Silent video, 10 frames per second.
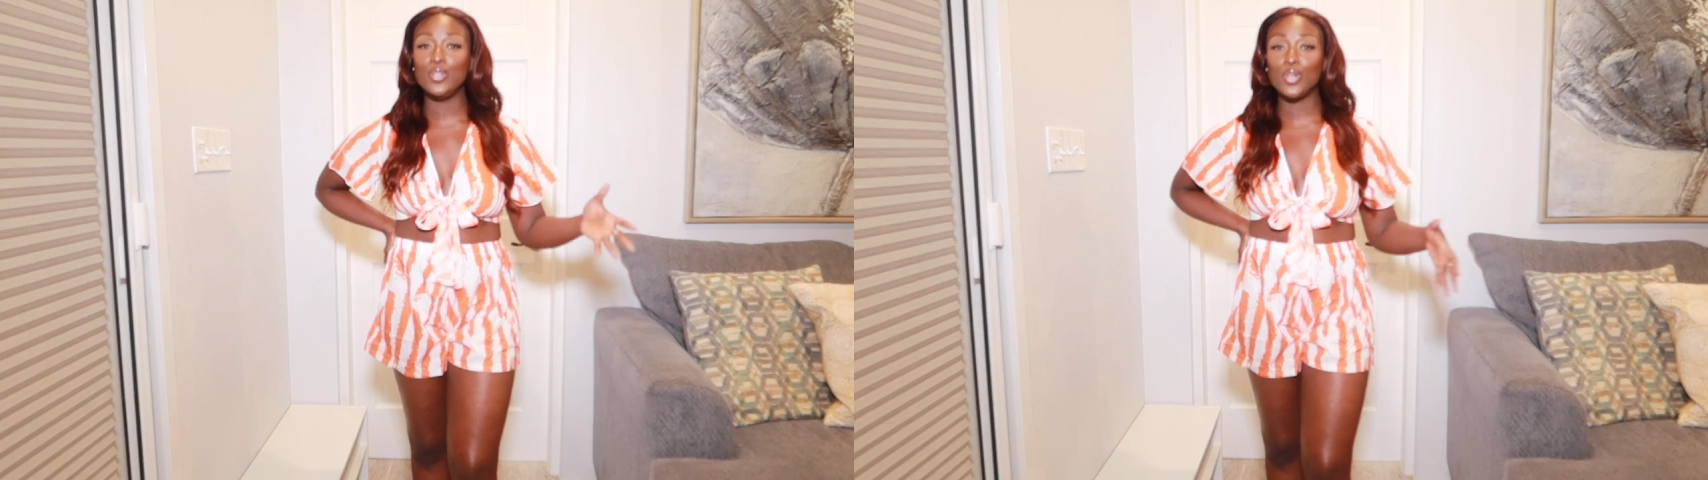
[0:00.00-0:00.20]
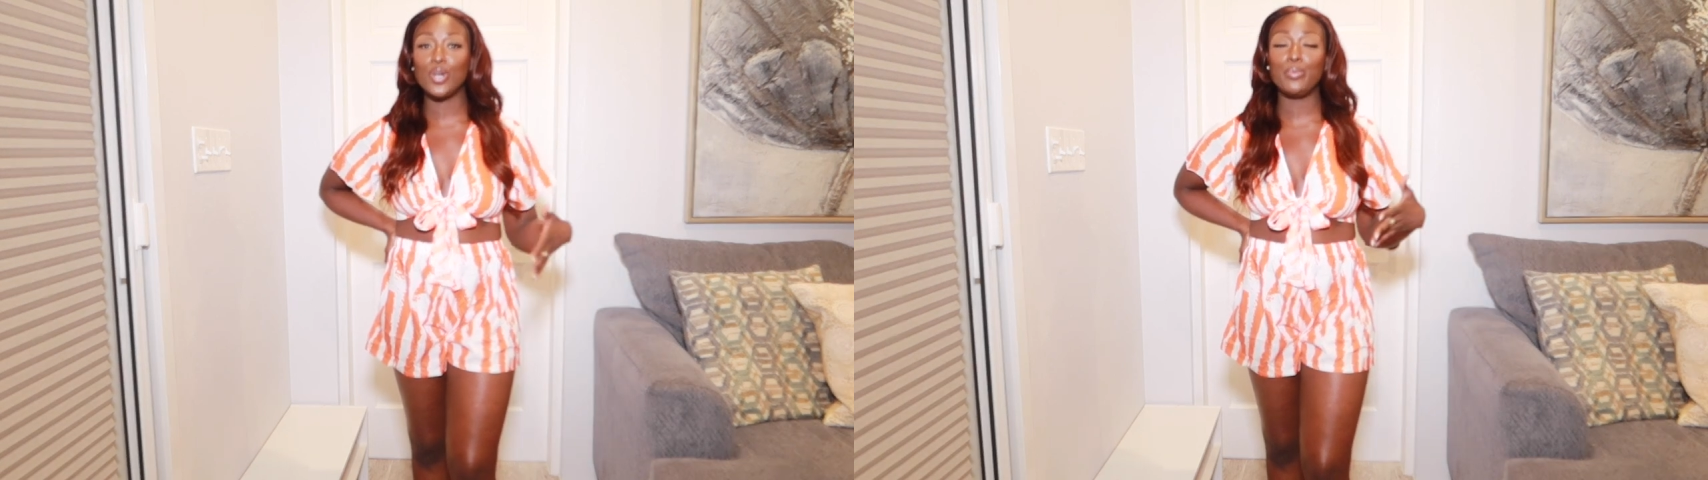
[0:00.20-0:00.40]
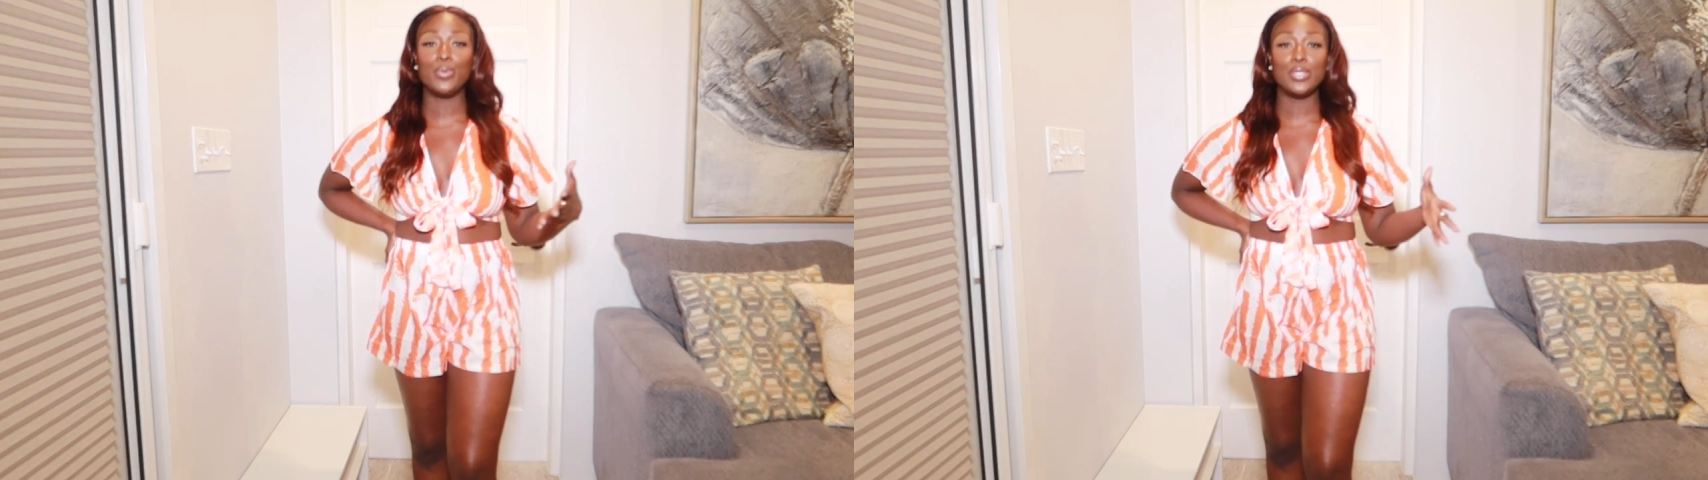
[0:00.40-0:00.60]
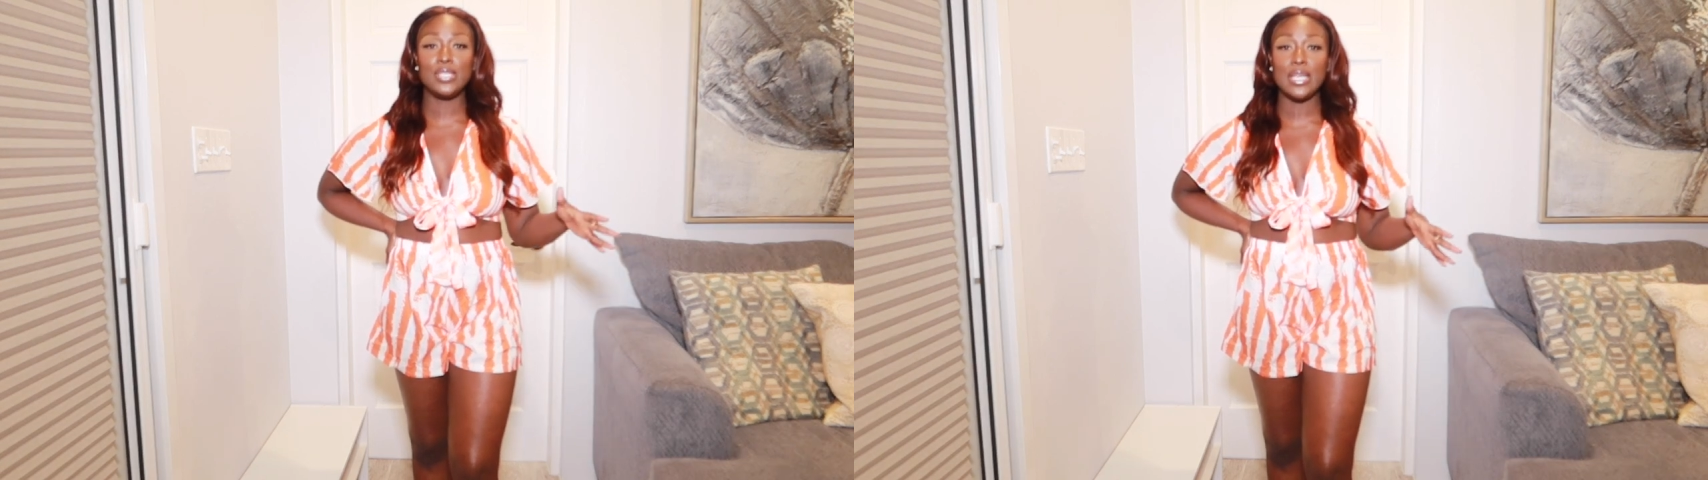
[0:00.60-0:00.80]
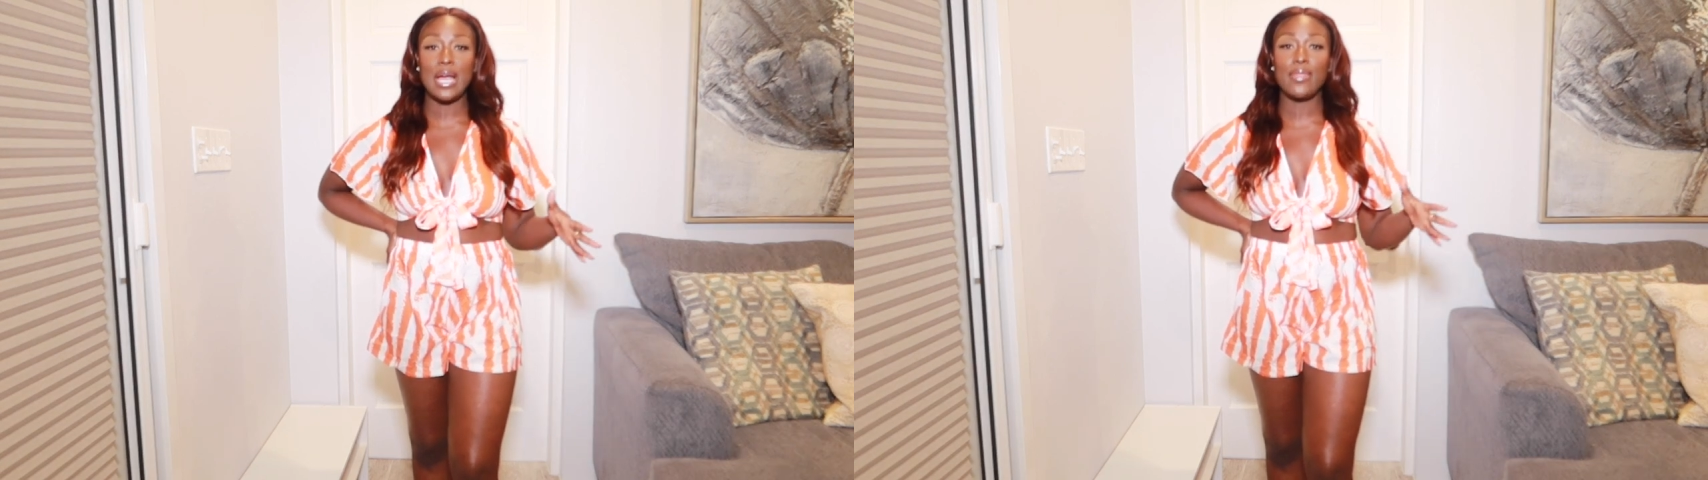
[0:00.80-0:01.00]
look put
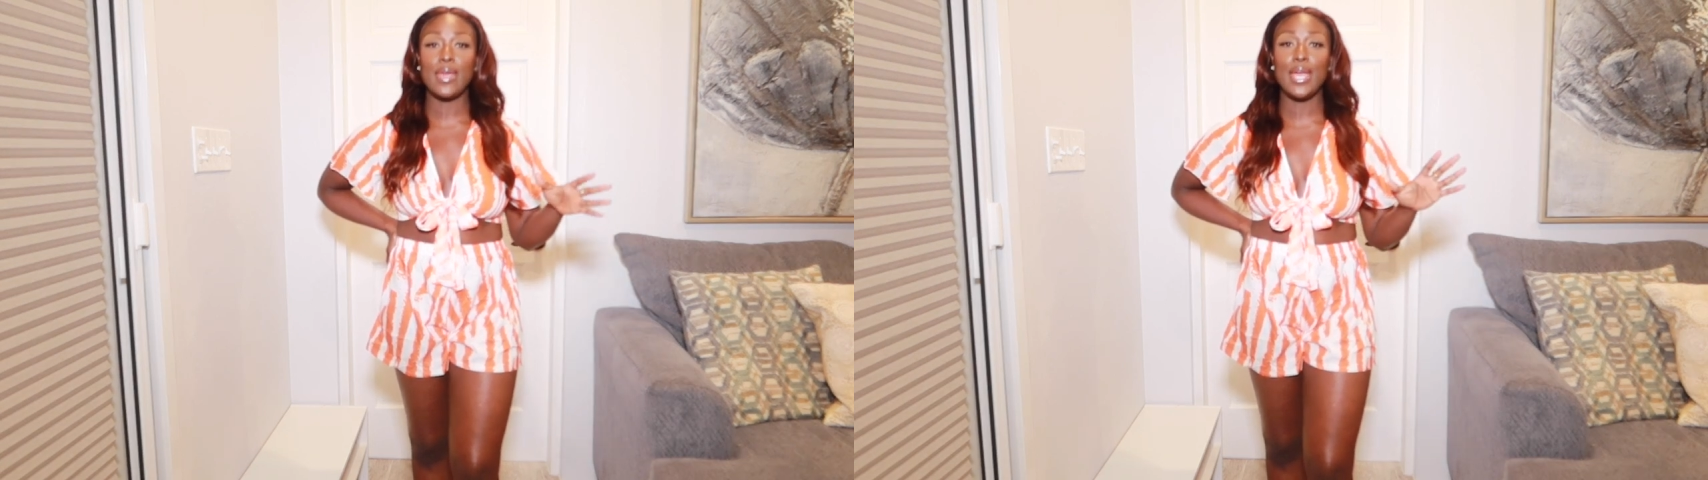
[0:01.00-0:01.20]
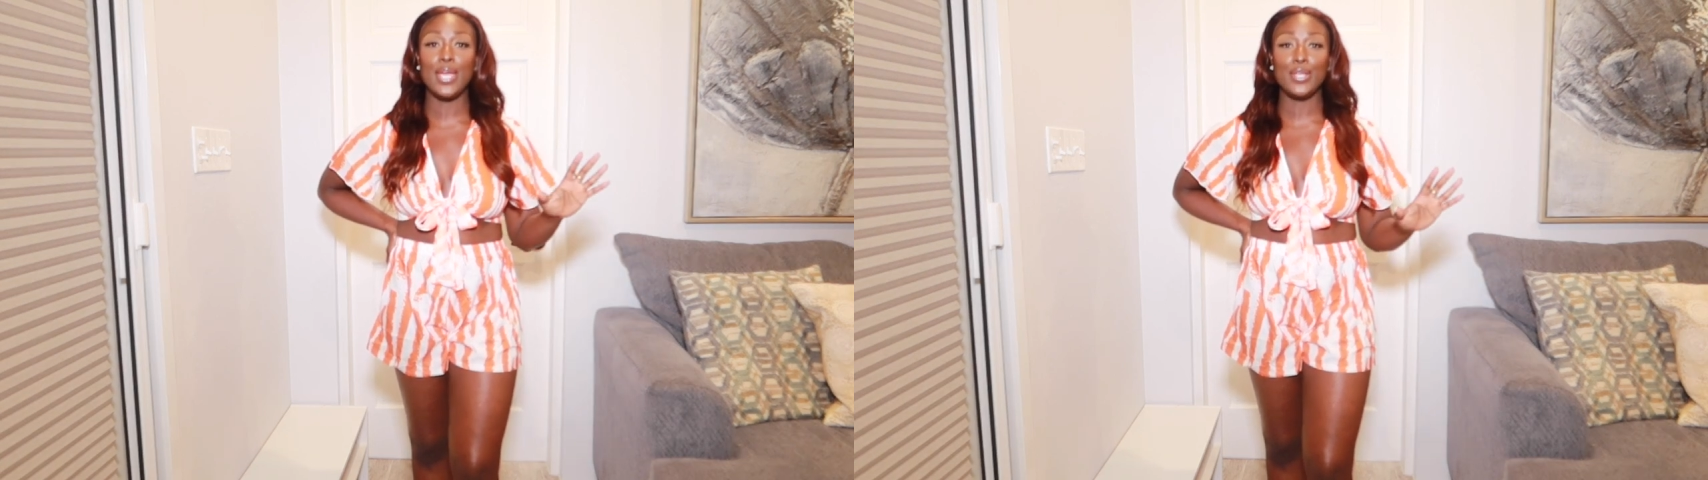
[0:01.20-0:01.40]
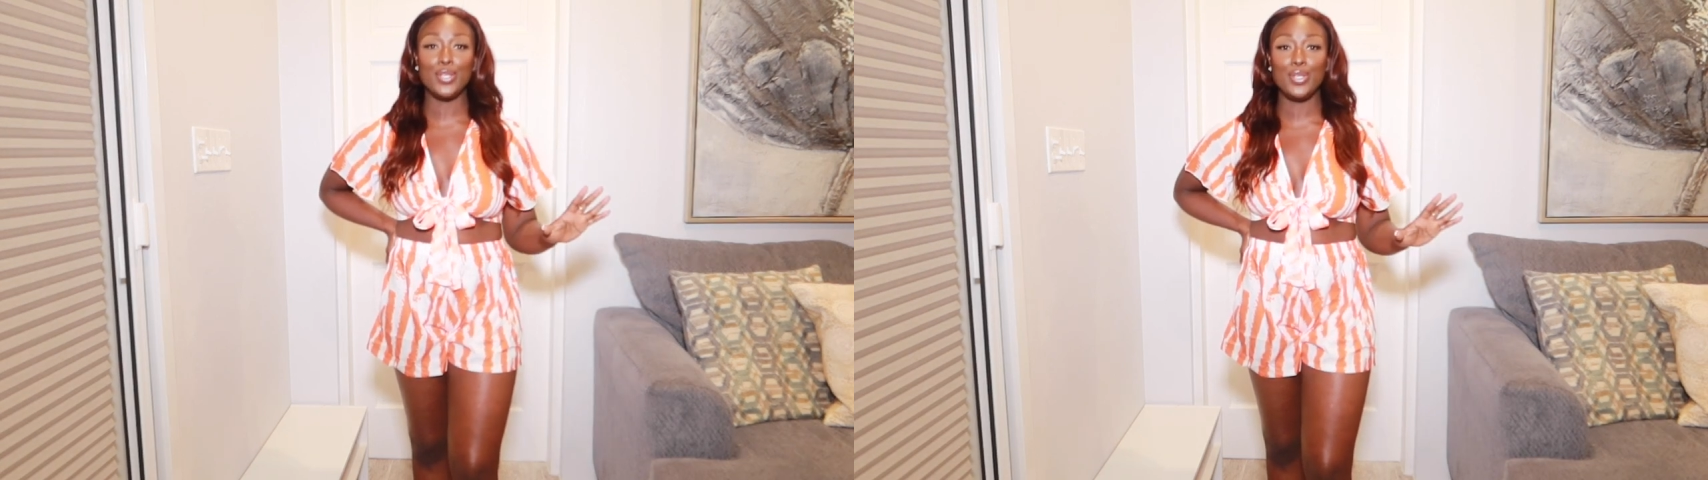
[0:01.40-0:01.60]
together and